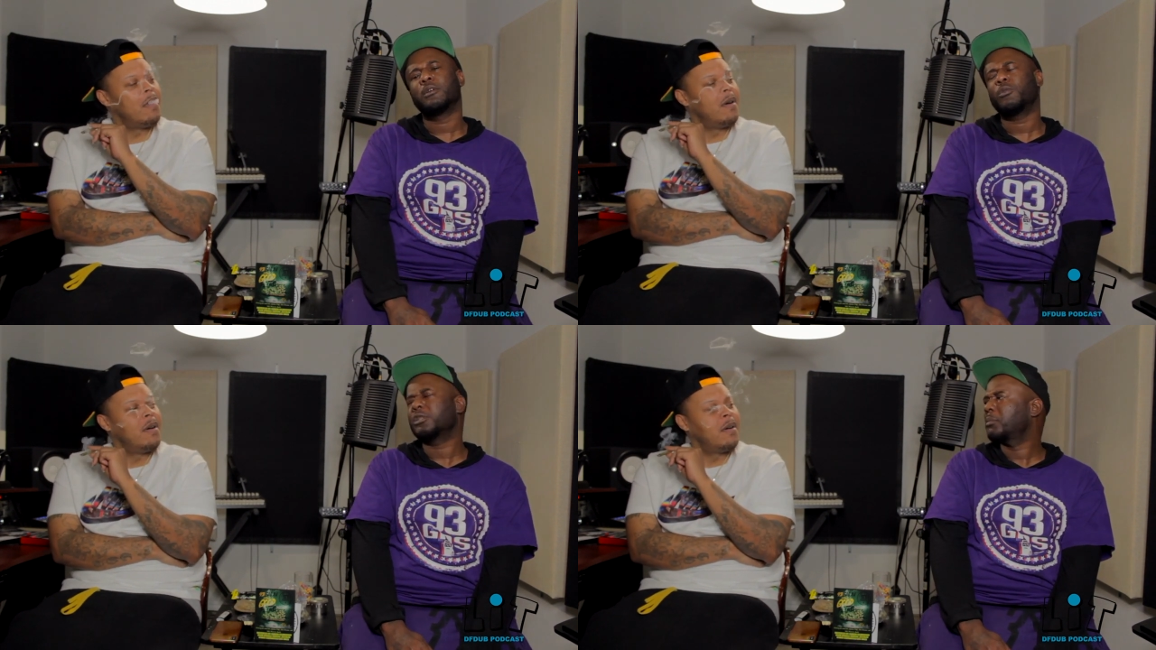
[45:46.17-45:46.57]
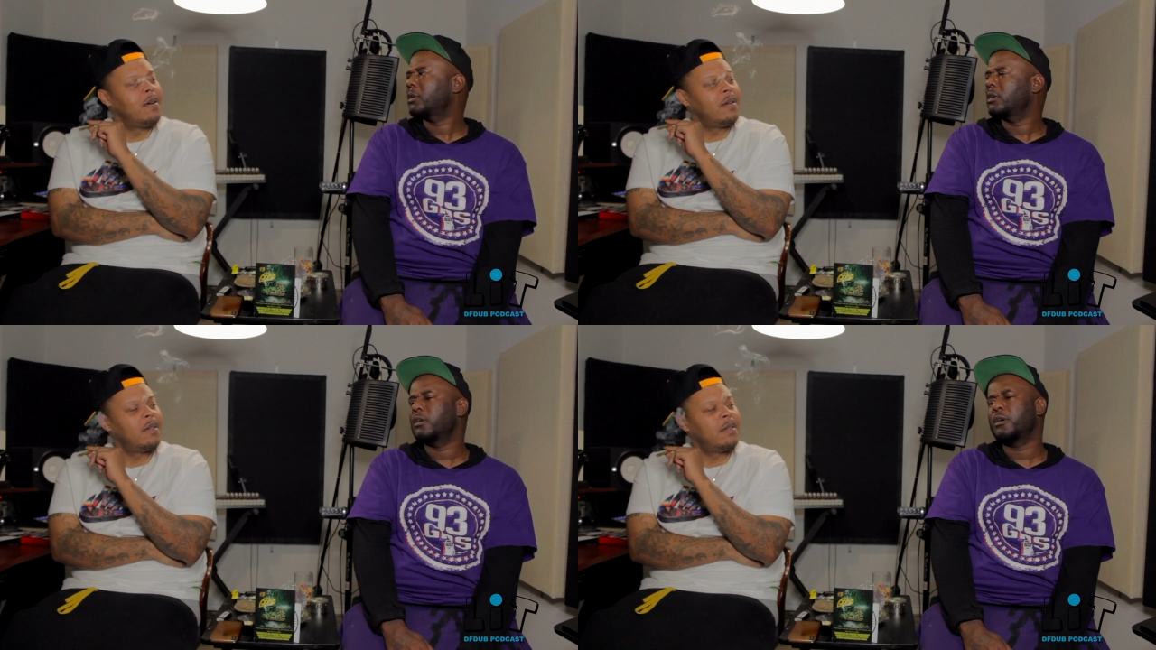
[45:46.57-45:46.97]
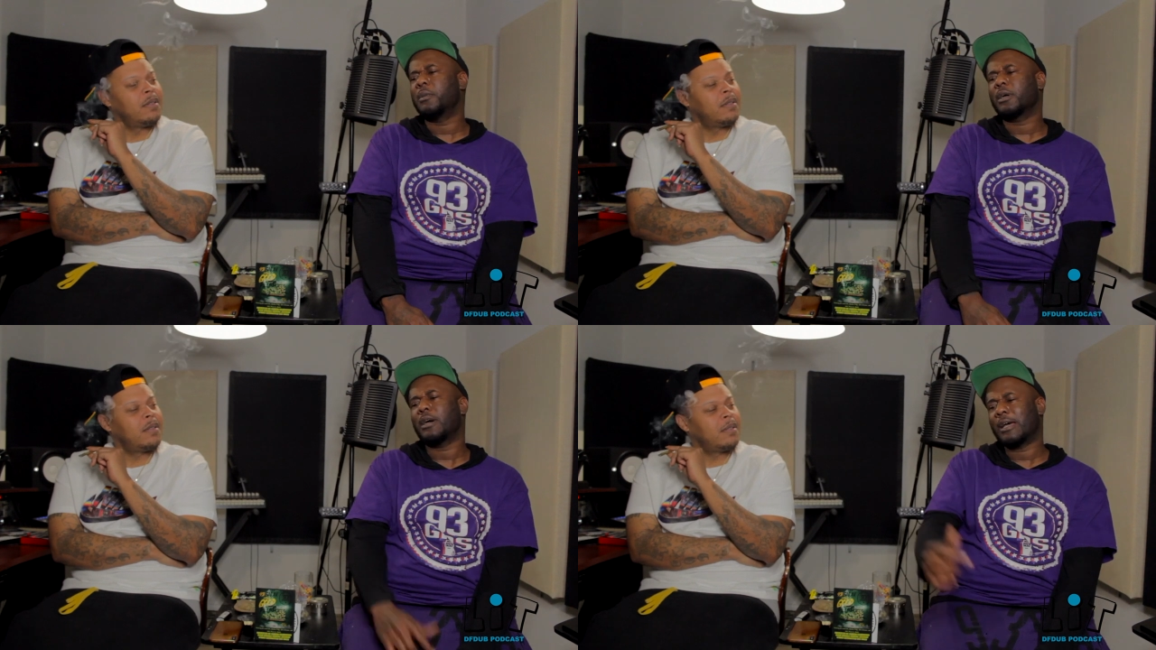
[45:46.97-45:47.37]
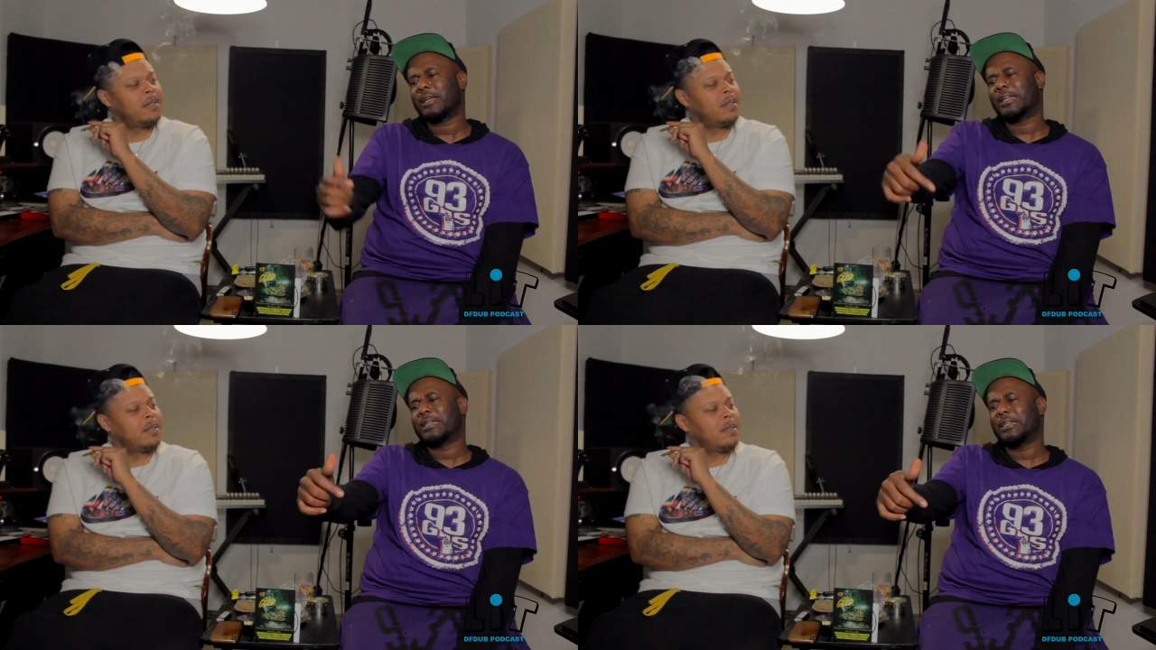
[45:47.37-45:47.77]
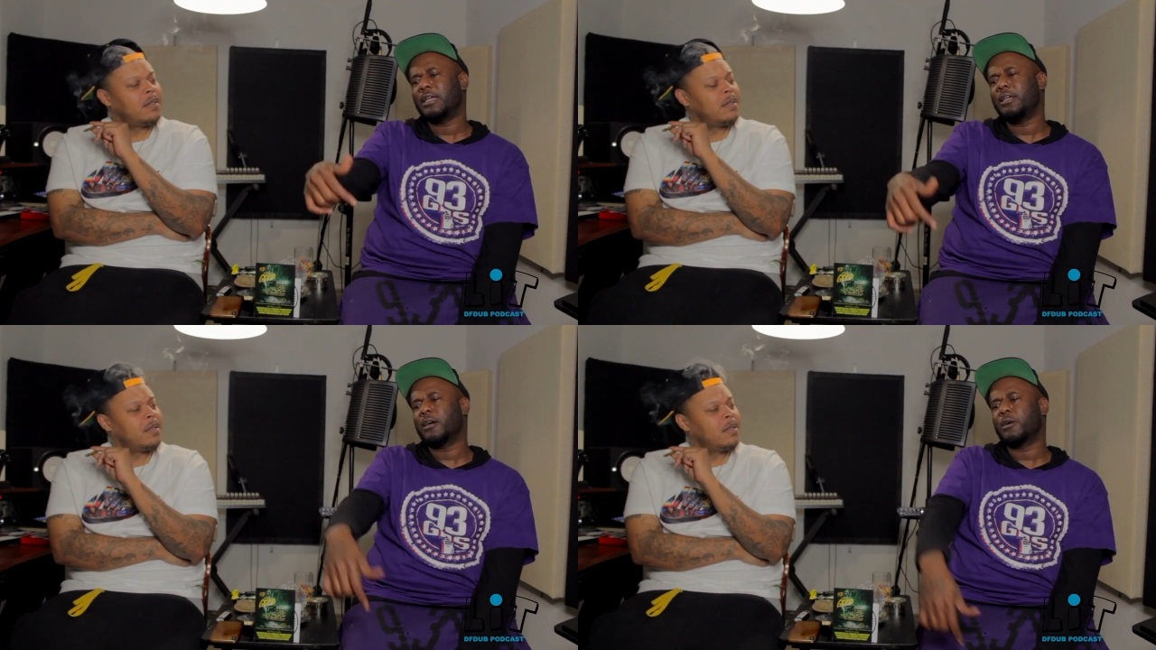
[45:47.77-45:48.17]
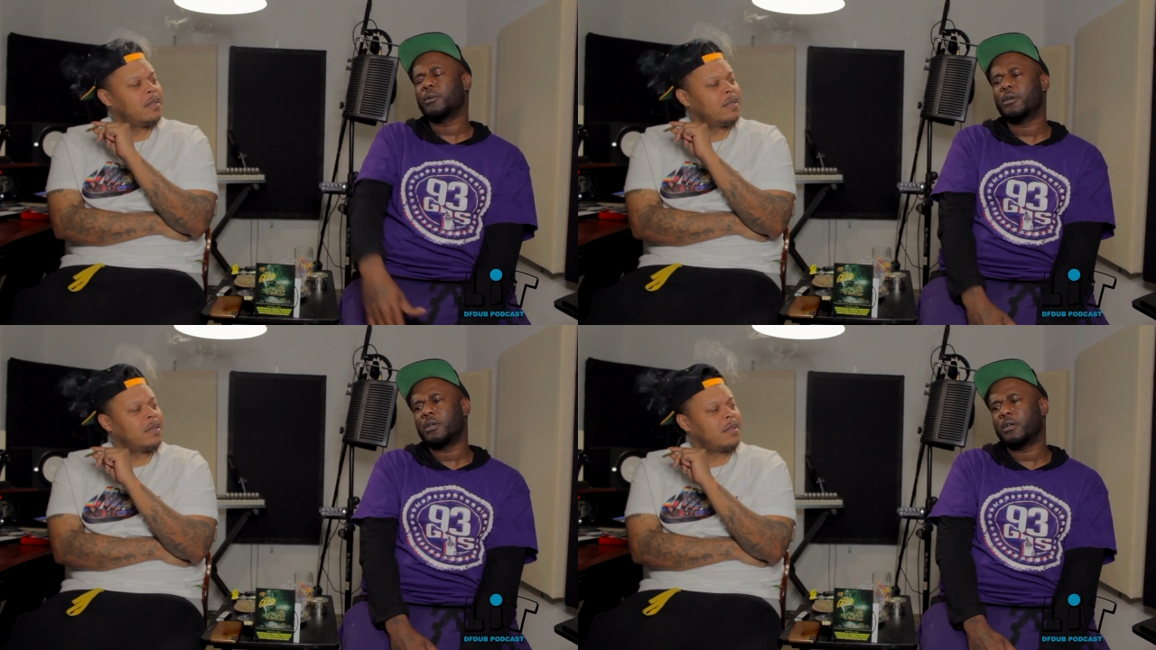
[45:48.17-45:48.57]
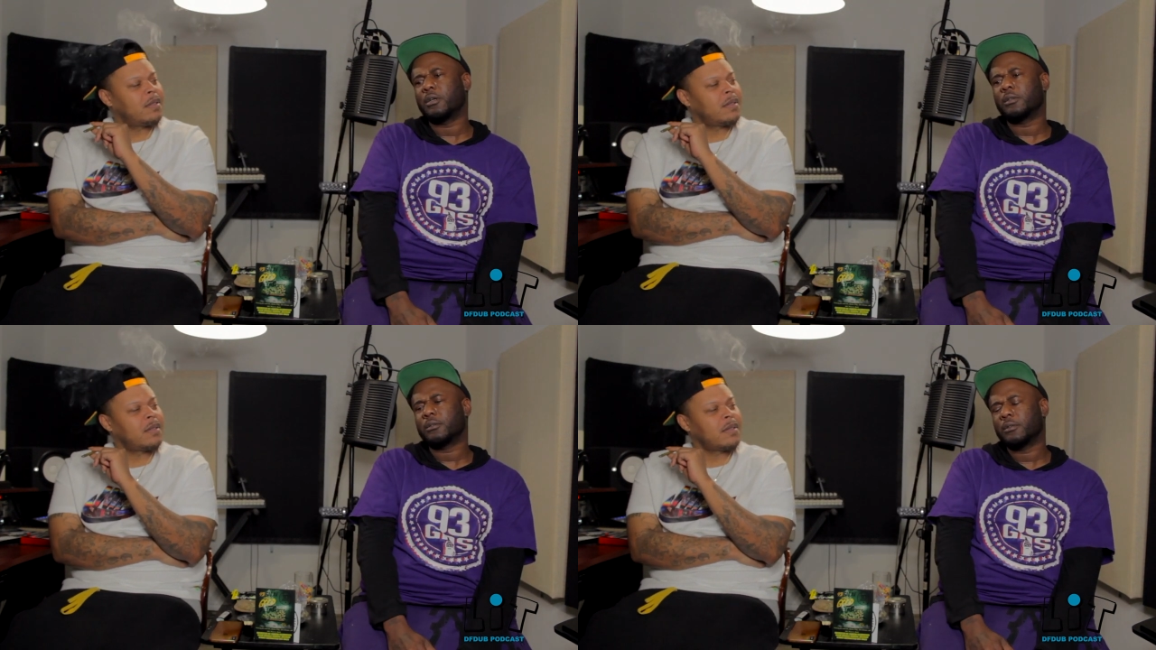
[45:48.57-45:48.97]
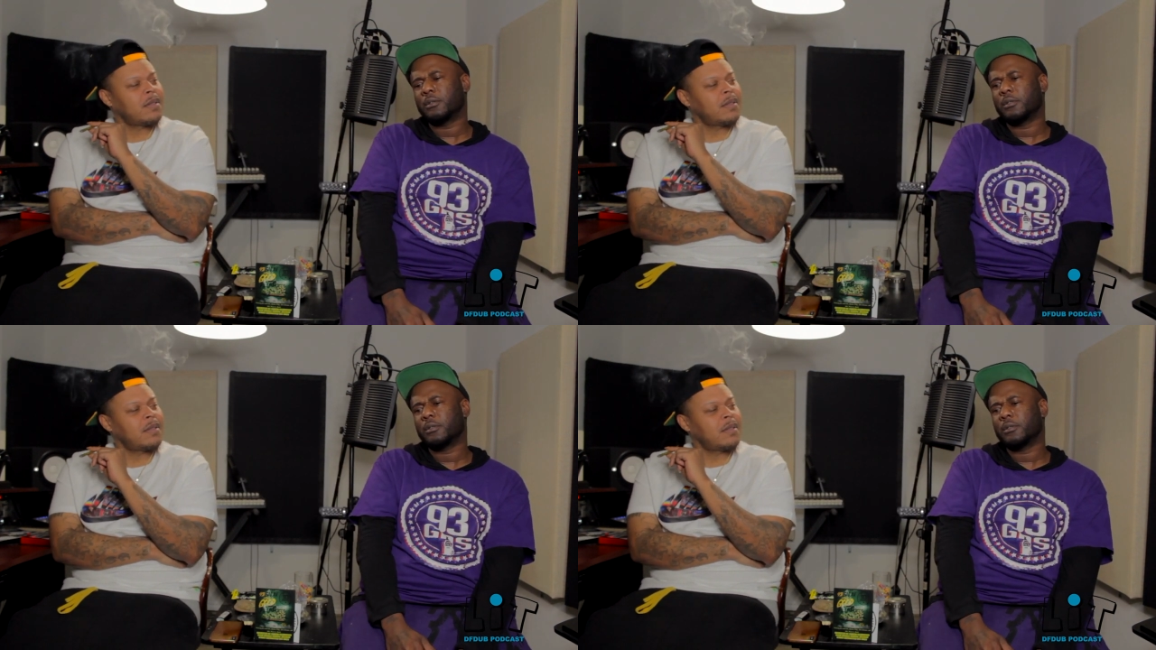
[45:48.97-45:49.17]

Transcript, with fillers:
Speaker 1: what's my uh, my, at the D though uh.